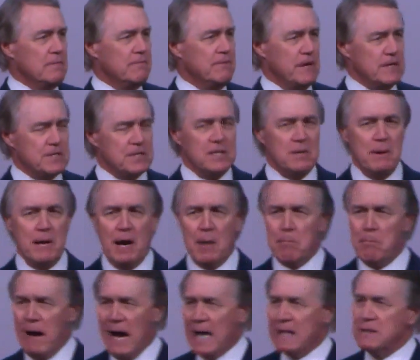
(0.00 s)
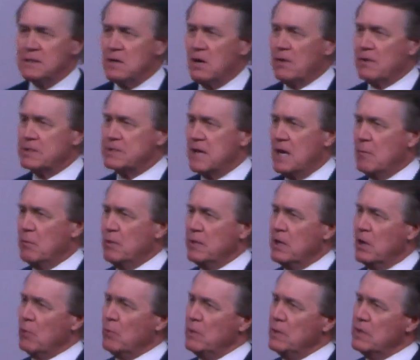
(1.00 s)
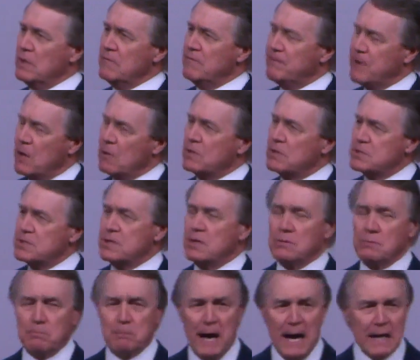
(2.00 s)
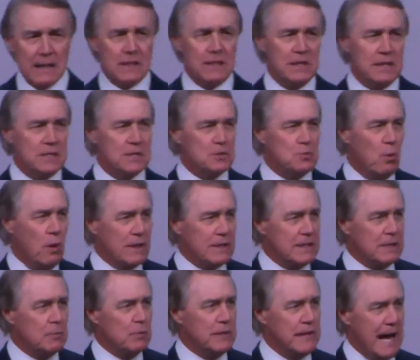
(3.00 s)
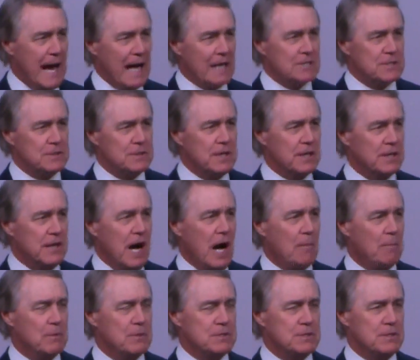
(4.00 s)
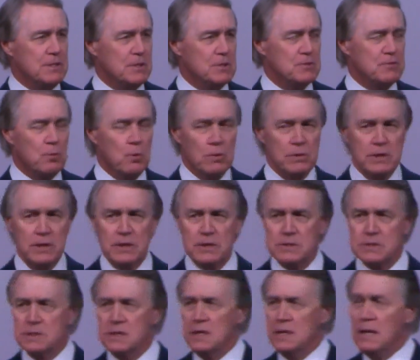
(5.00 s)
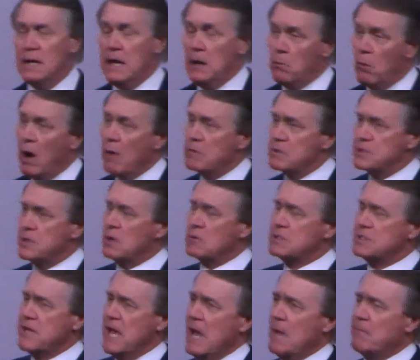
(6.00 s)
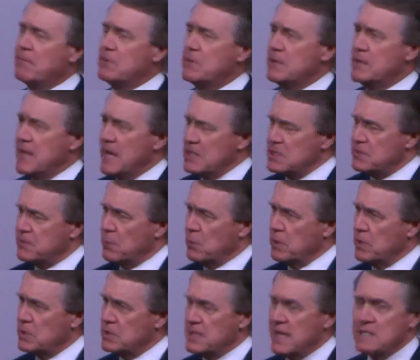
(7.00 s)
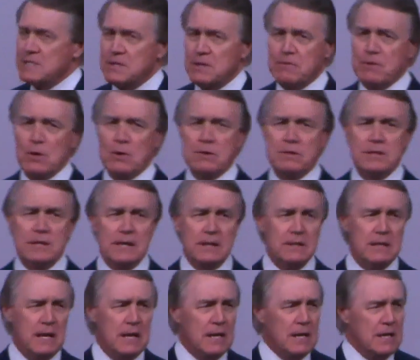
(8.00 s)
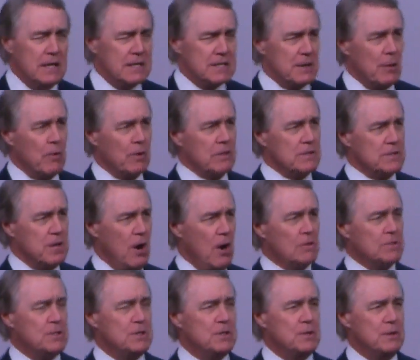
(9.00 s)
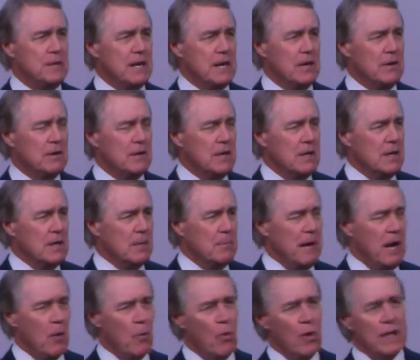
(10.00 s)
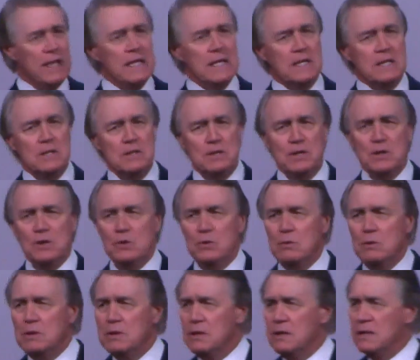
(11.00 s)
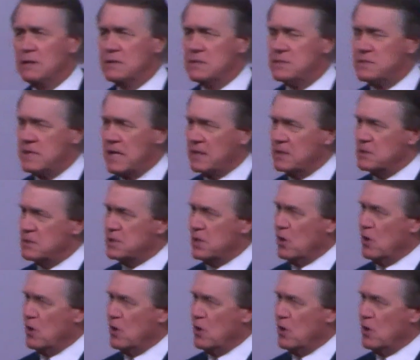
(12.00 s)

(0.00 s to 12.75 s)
fussing about Biden all the time. We don't really focus on, my goodness, what did we actually accomplish in those 4 years? And what was on tap for the next 4 years? That's the third thing, is I want to talk to you now about what he can do in the second